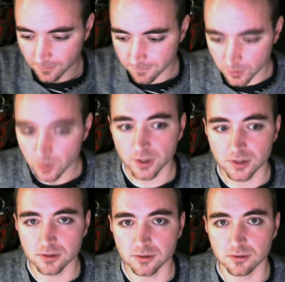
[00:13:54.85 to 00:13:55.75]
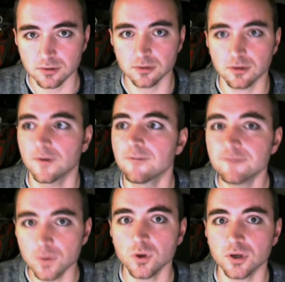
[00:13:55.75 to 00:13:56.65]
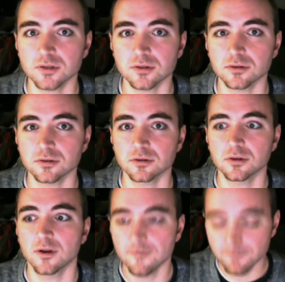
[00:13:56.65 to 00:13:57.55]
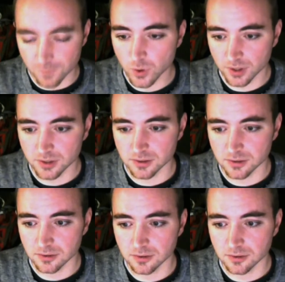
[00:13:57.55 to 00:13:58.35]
Focus. Focus. Focus.